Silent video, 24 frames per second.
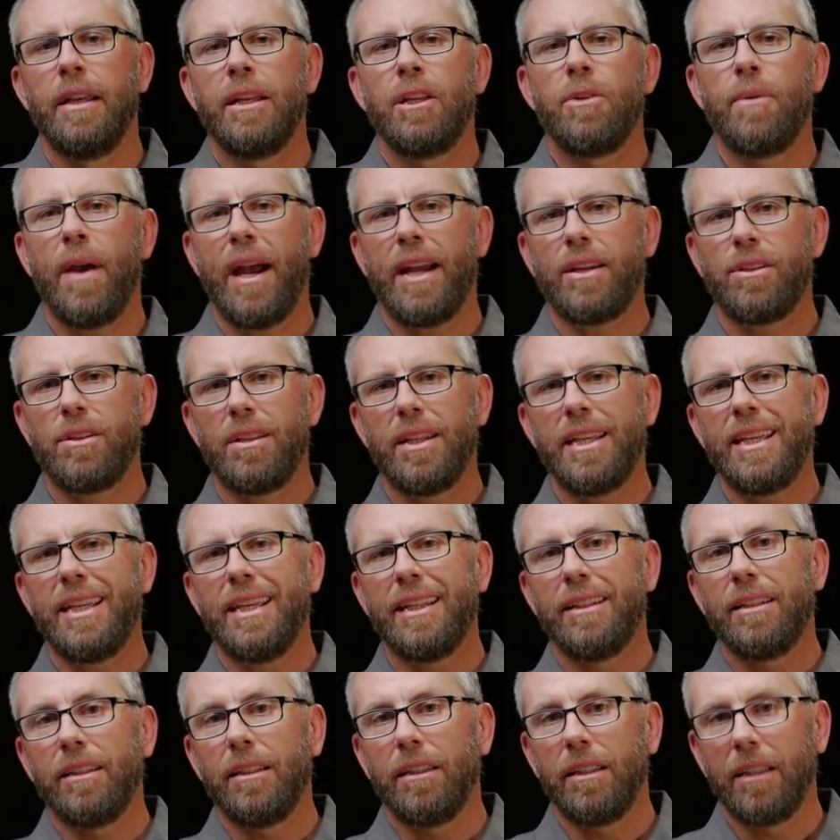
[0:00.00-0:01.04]
You actually
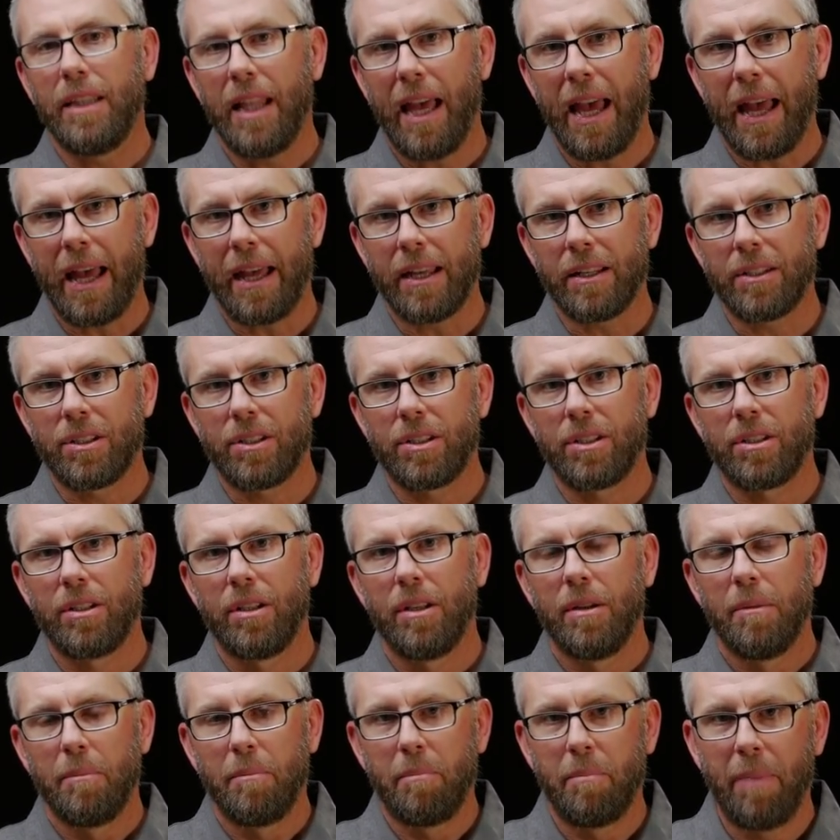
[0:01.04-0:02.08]
get less
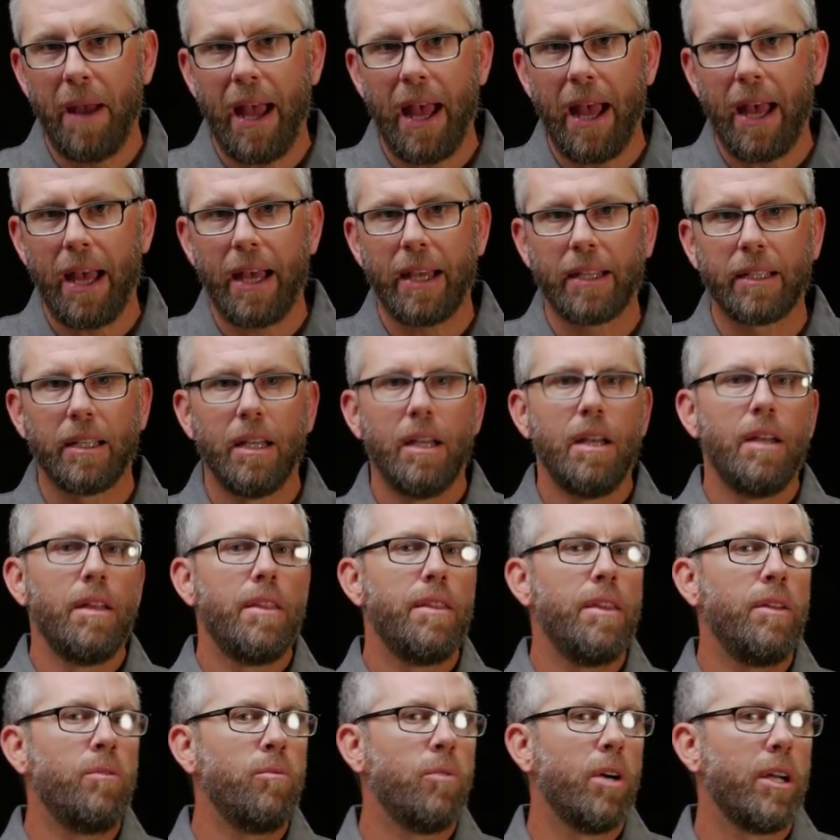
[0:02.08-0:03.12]
back
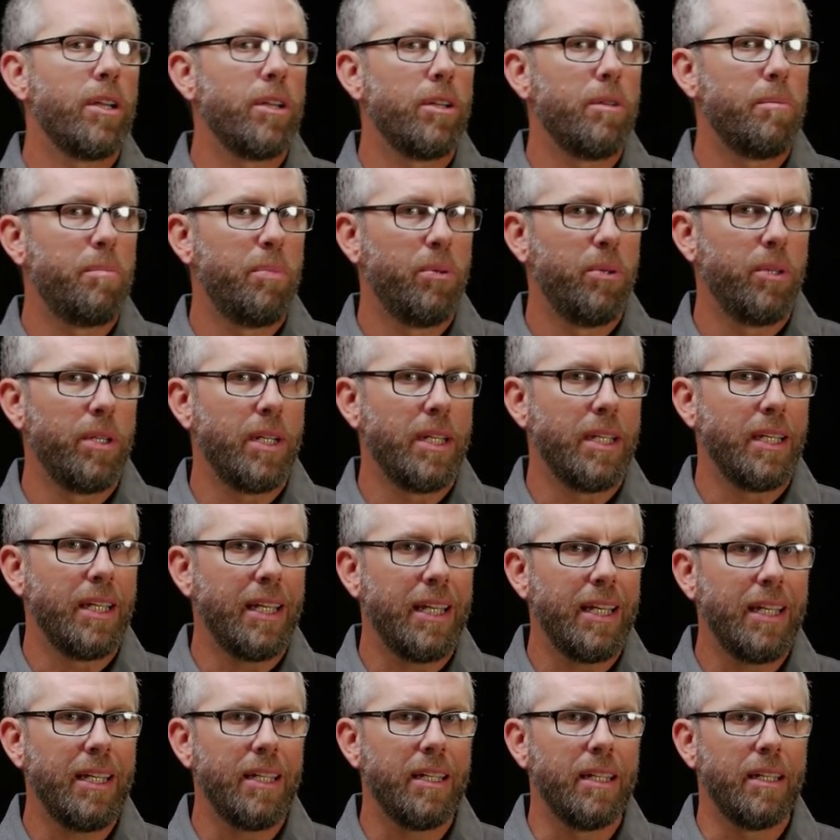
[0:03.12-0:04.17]
than what you're putting
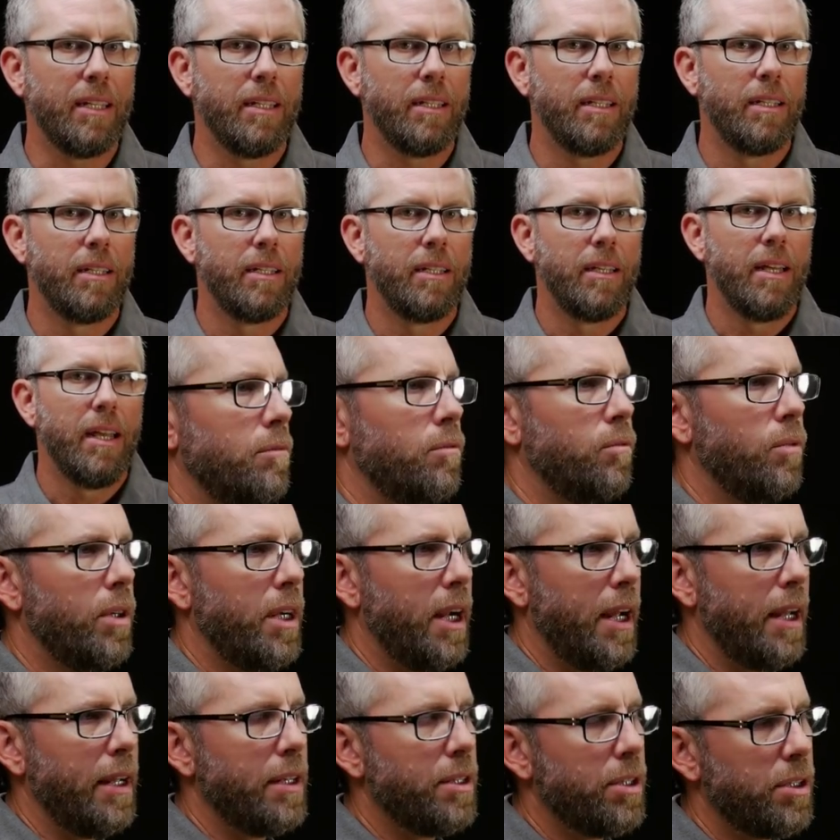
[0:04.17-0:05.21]
in. What
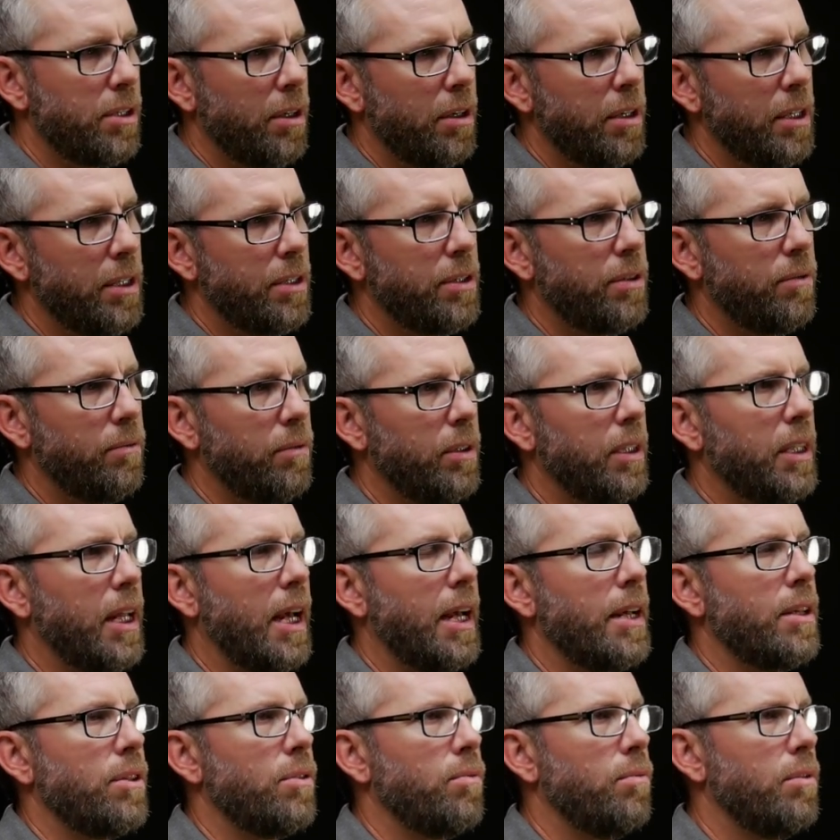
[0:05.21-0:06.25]
I started to
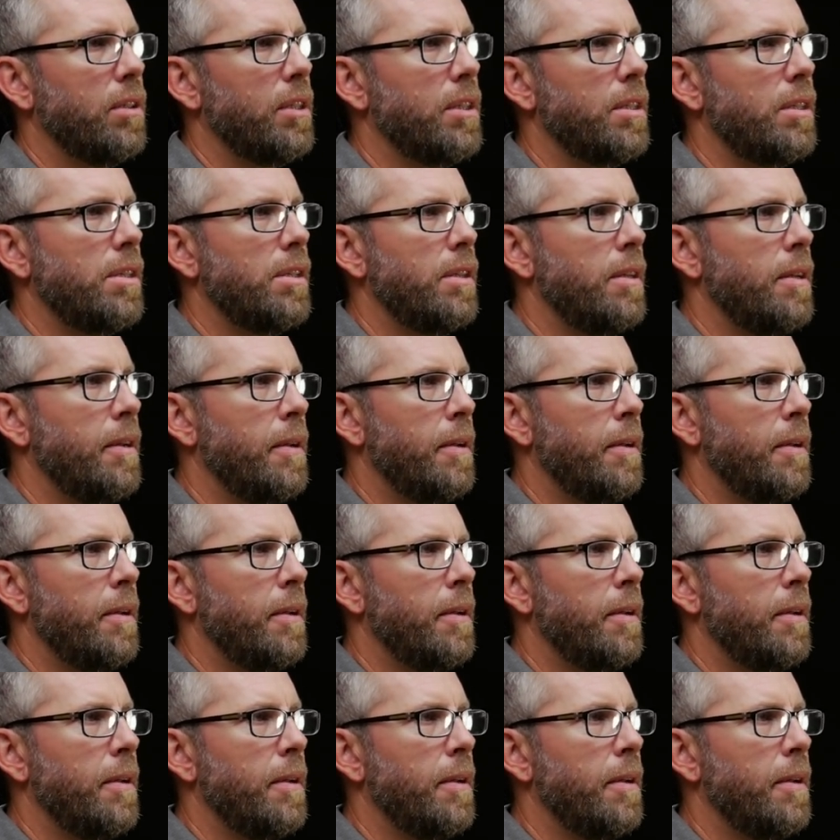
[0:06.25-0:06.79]
realize was